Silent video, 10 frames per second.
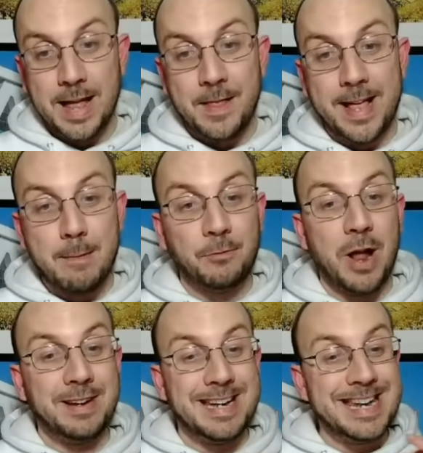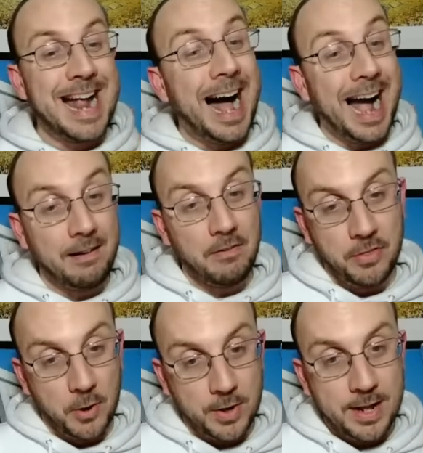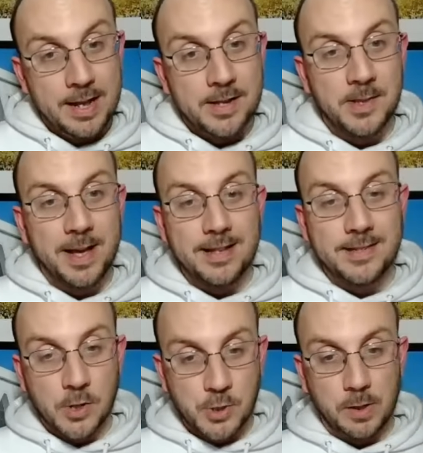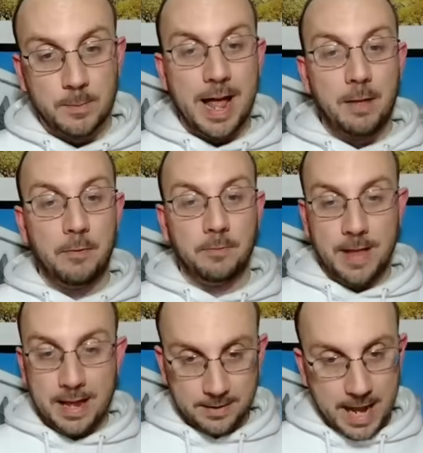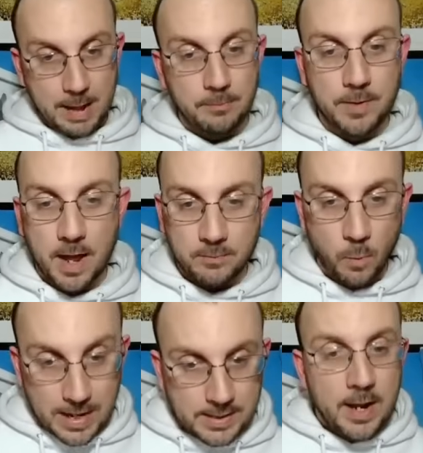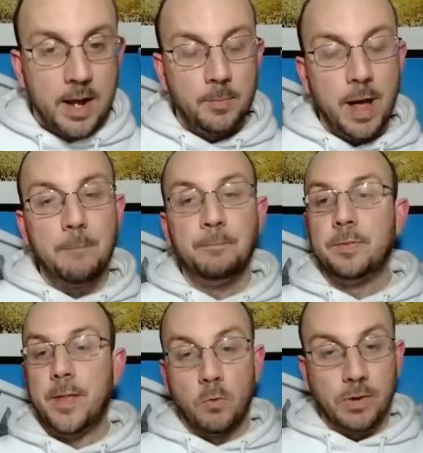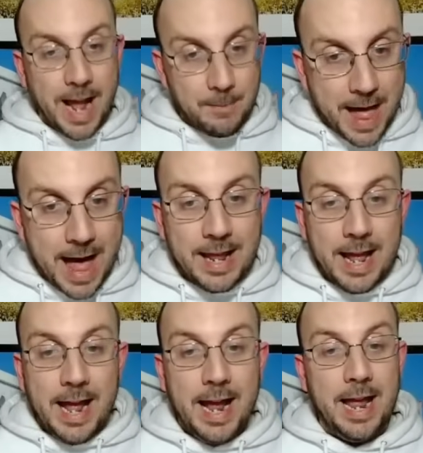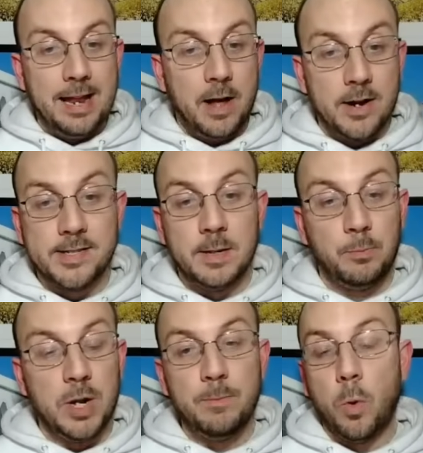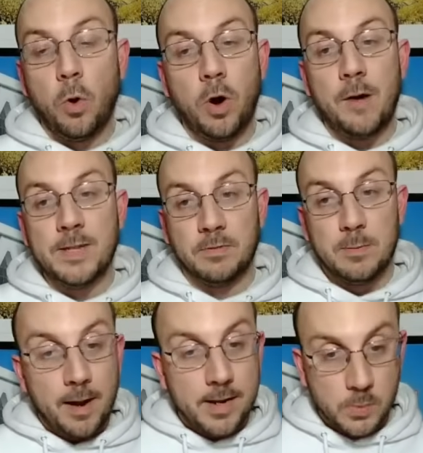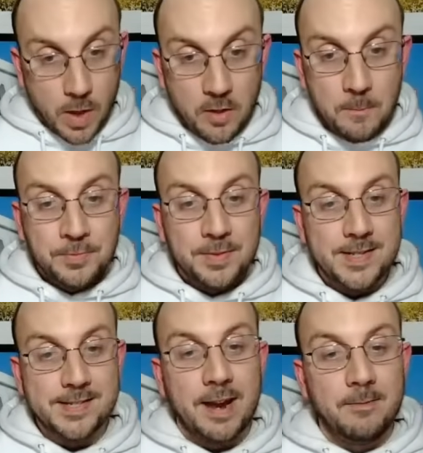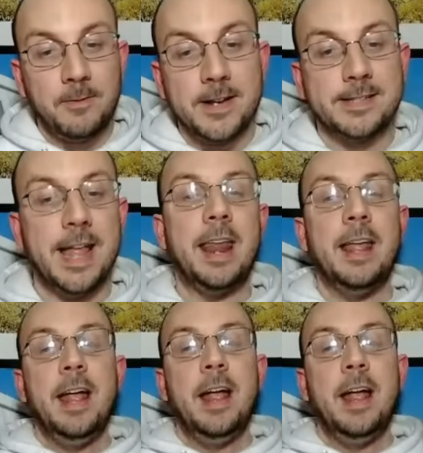That came after having 9 in the third. So that kind of tells you a little bit how that game kind of went. But they overcame that, and honestly, pretty poor offensive rebounding as well. This is kind of a funny stat.